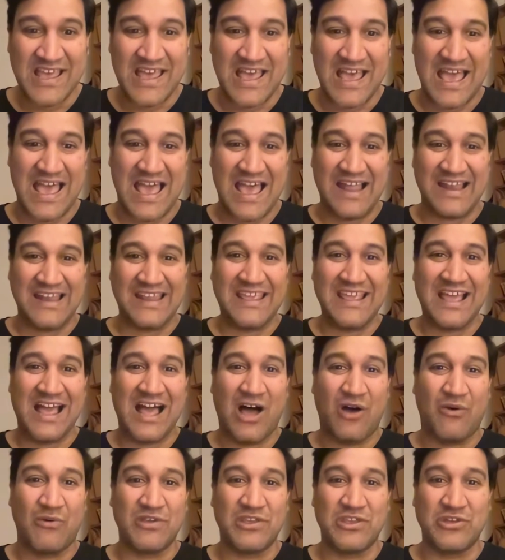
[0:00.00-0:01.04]
Ali,
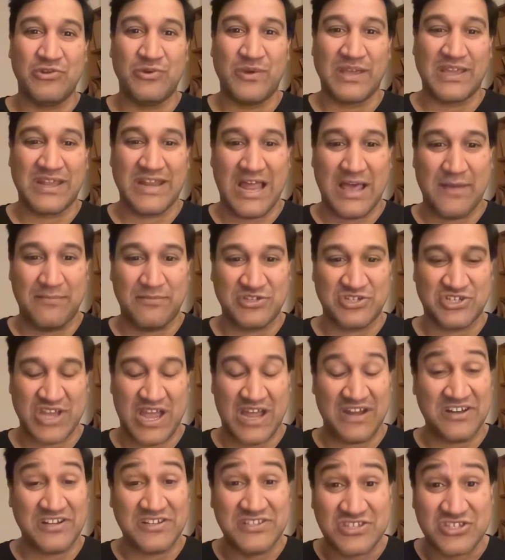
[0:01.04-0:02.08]
how are you doing in
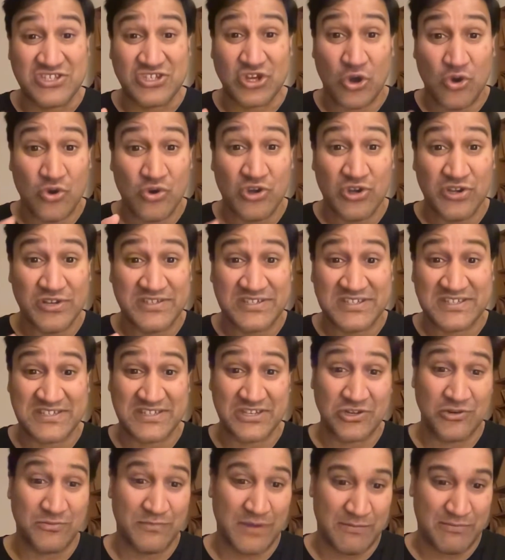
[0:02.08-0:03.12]
Abidjan? It's so good to see
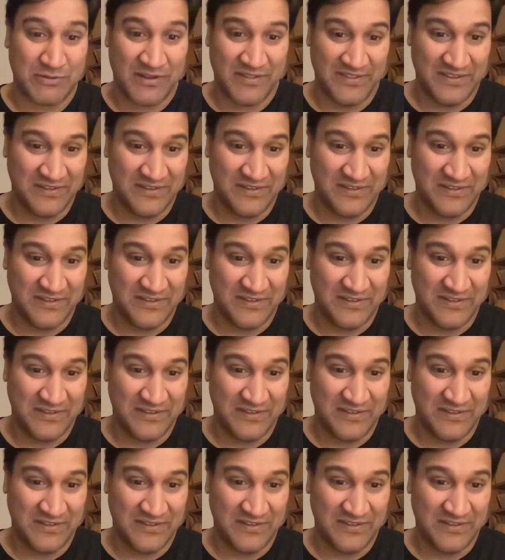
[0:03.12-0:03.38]
you, my brother.